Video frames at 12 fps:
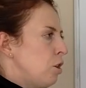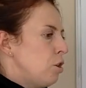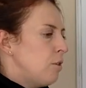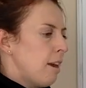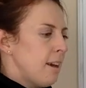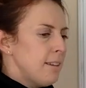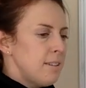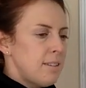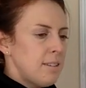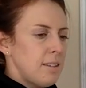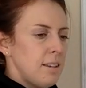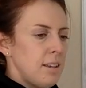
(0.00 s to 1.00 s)
you can't
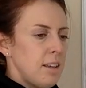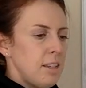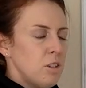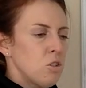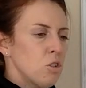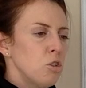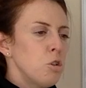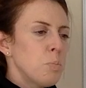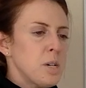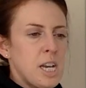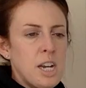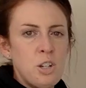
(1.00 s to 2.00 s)
exclude
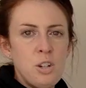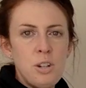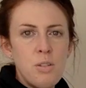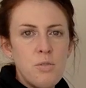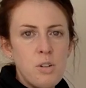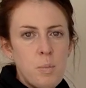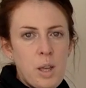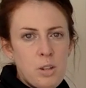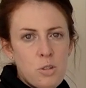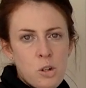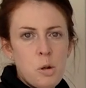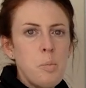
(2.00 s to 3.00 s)
protection from like
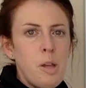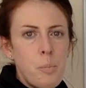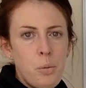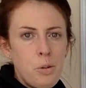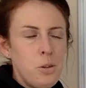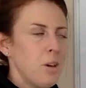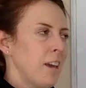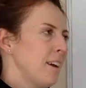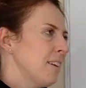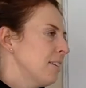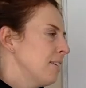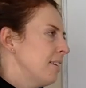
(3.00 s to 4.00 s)
certain people. You
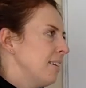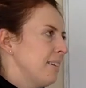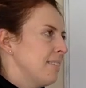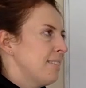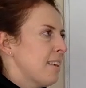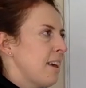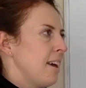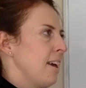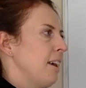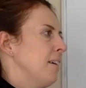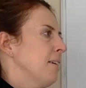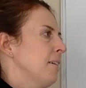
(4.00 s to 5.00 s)
can't
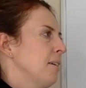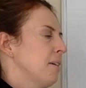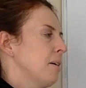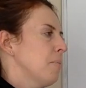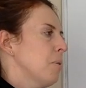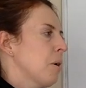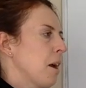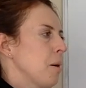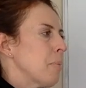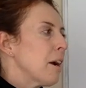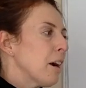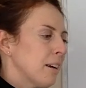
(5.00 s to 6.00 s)
say, okay,
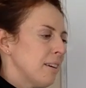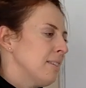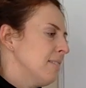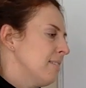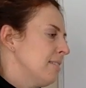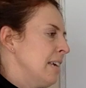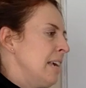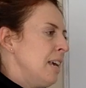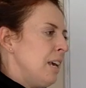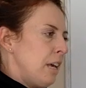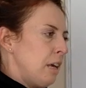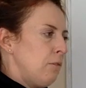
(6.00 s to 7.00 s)
Americans,
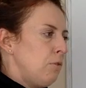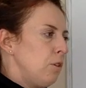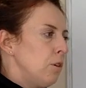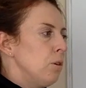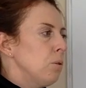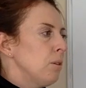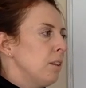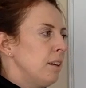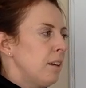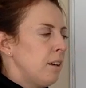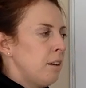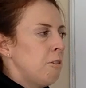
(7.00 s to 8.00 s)
if you
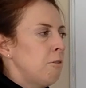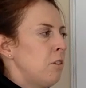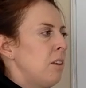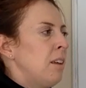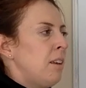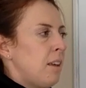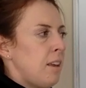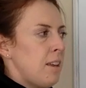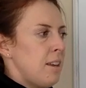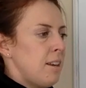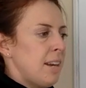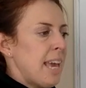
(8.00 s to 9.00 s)
live
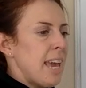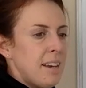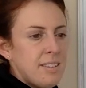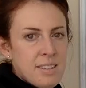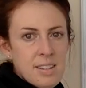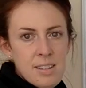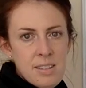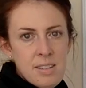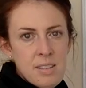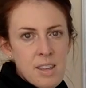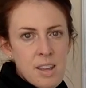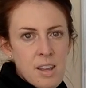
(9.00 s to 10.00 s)
in
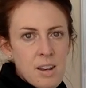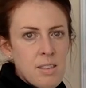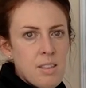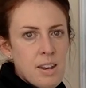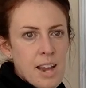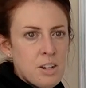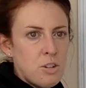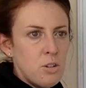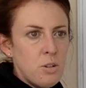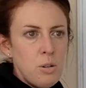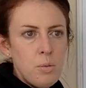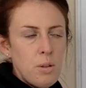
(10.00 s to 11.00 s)
Kansas, then the
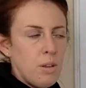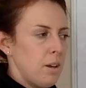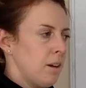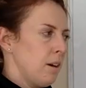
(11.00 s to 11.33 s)
national